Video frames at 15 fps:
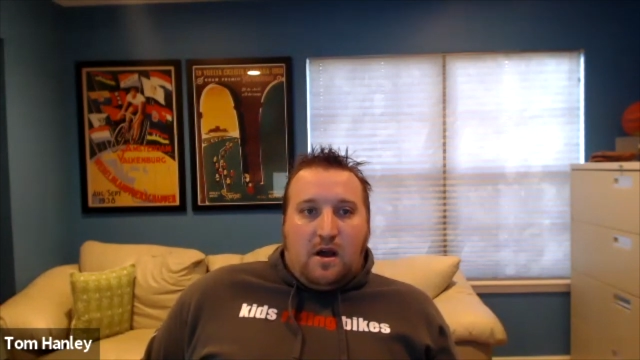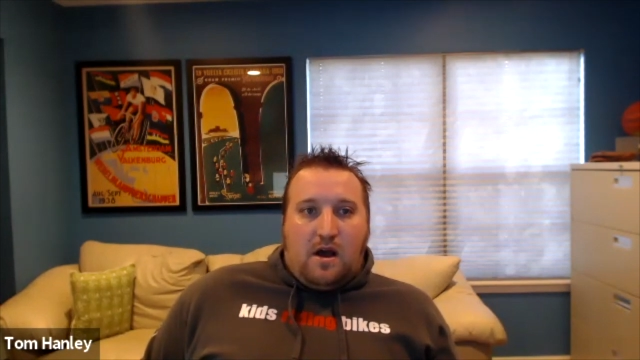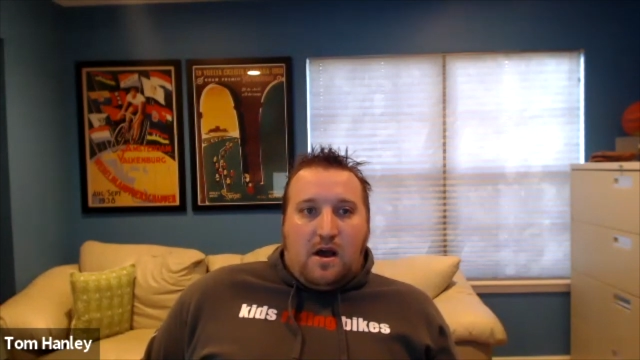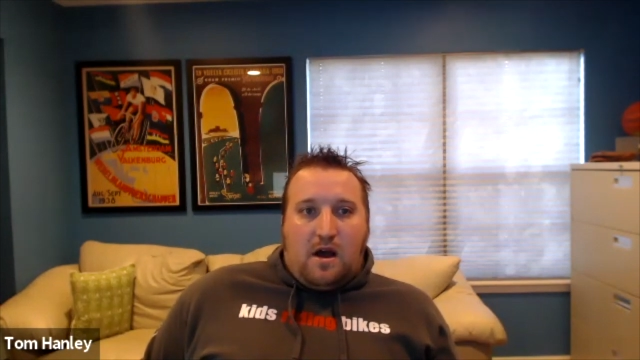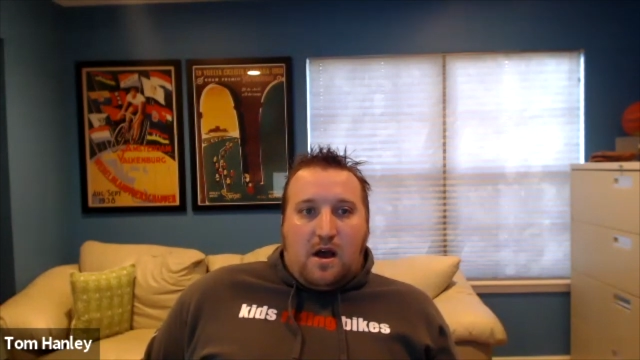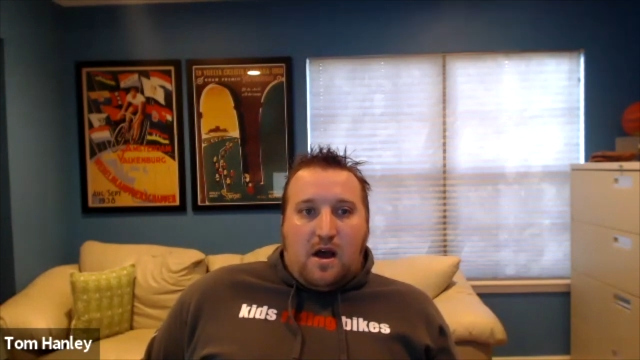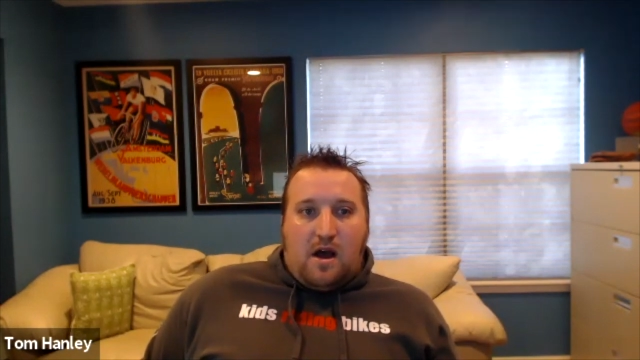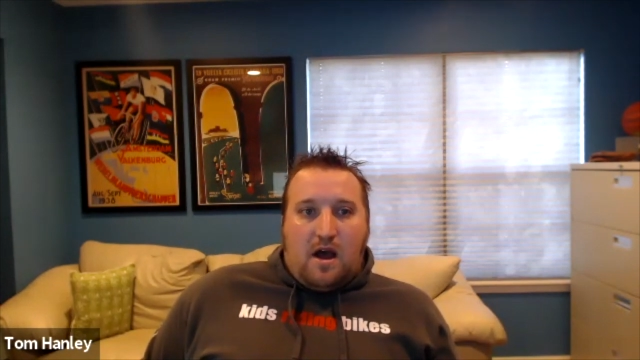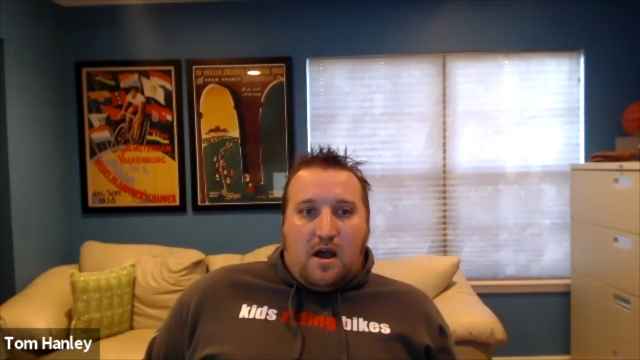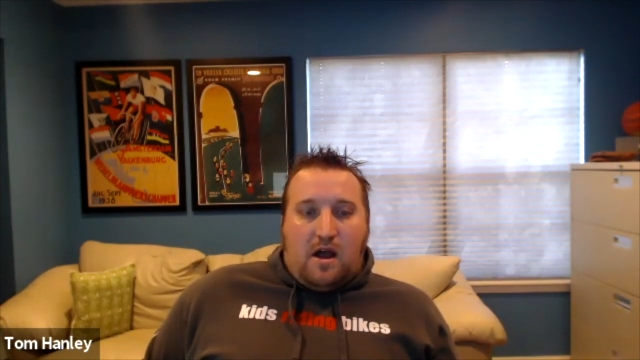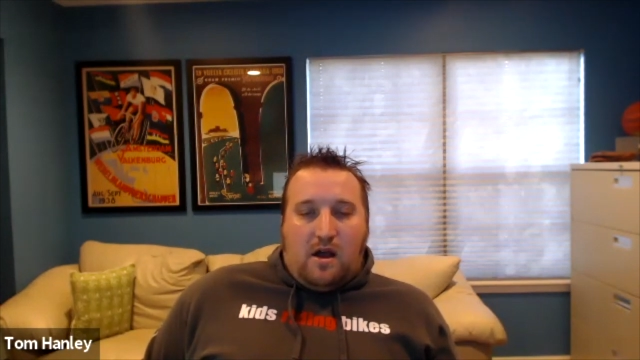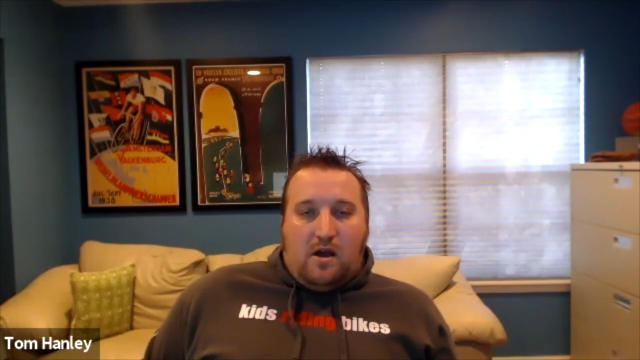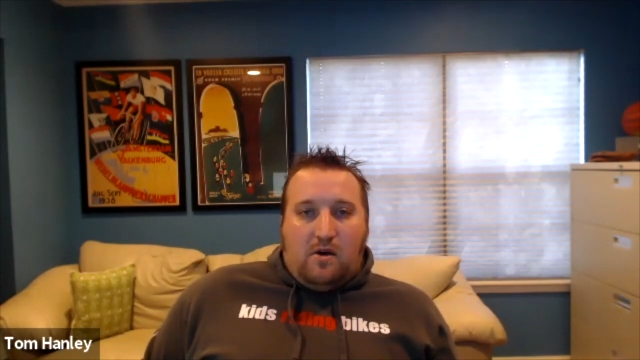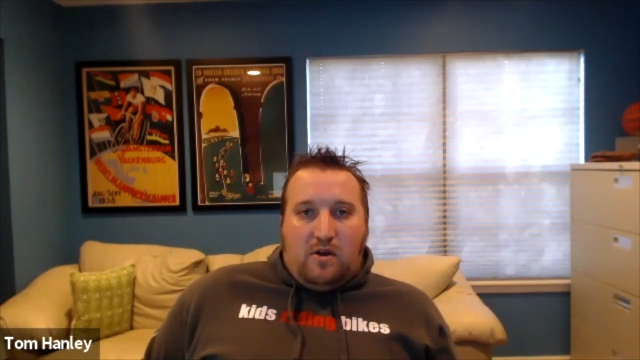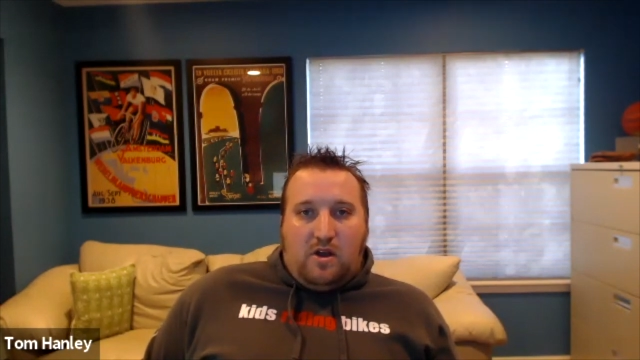
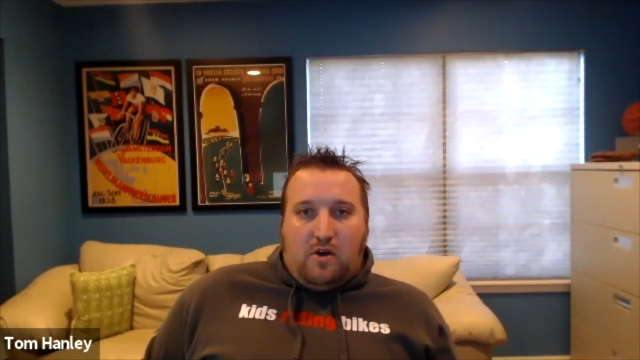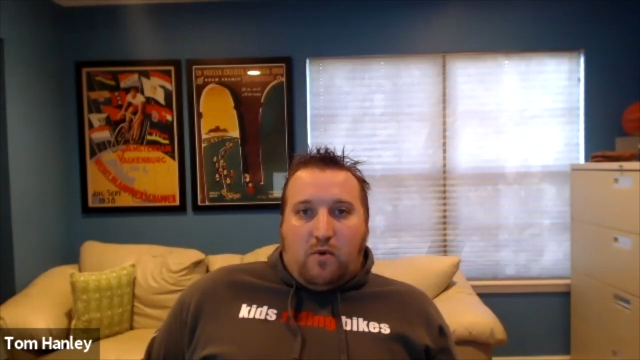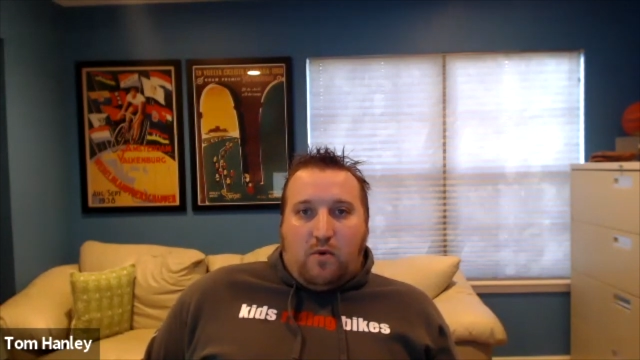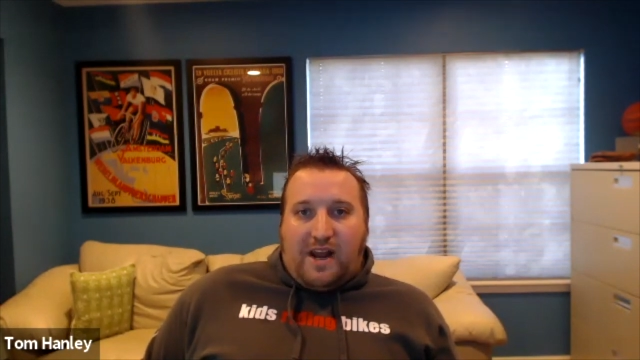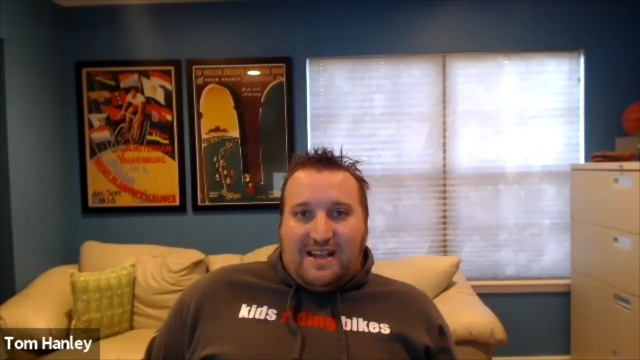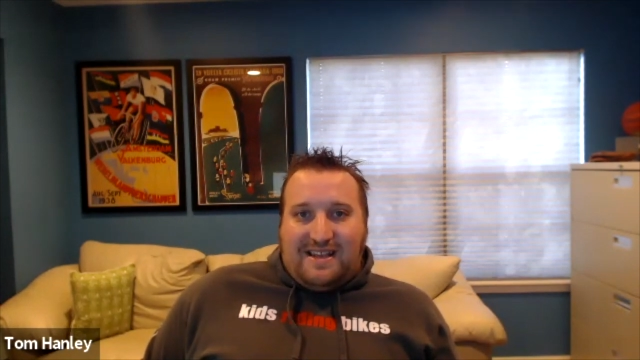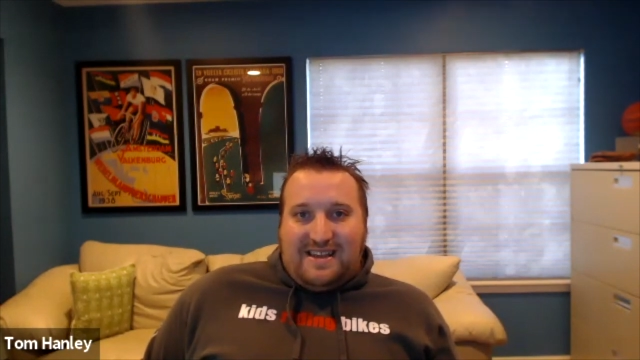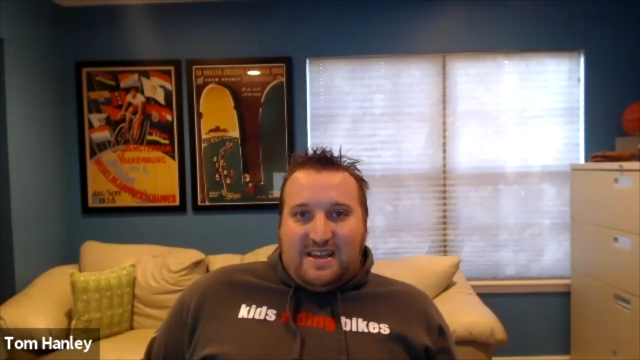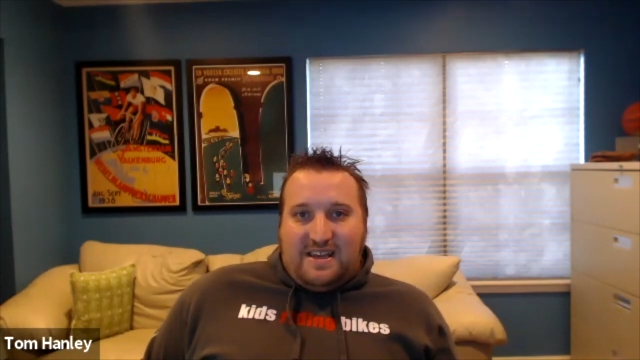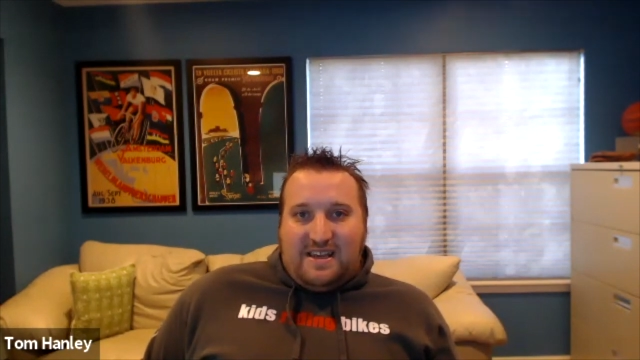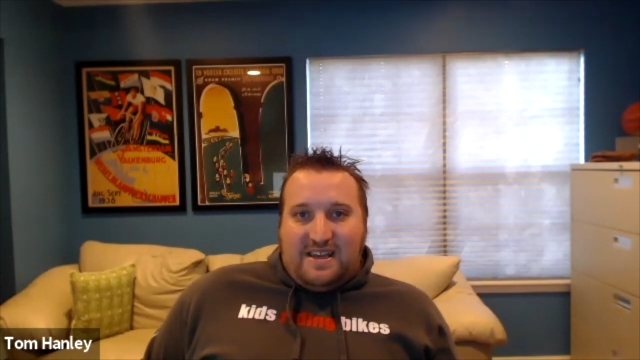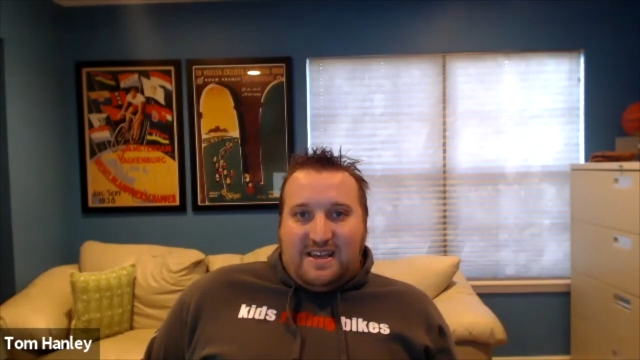what I didn't